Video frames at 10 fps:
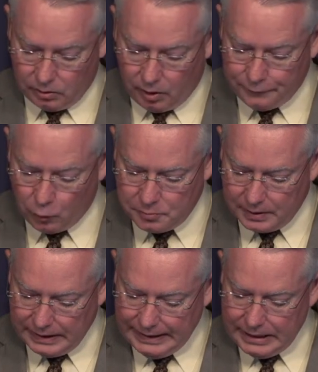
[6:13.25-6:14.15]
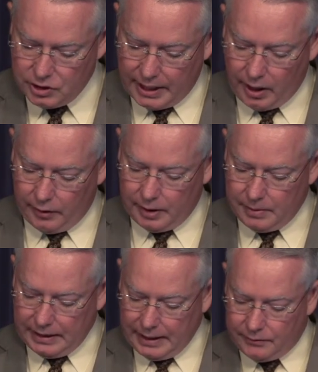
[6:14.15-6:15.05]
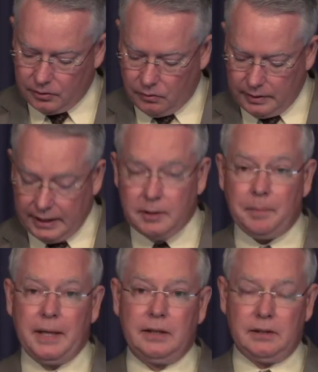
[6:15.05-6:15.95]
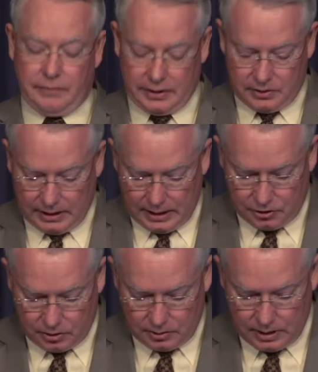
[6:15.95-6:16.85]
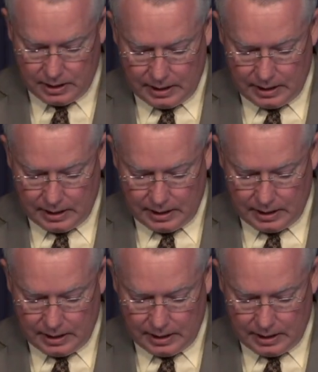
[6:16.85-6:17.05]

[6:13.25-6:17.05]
Law enforcement in each area began their own independent investigation,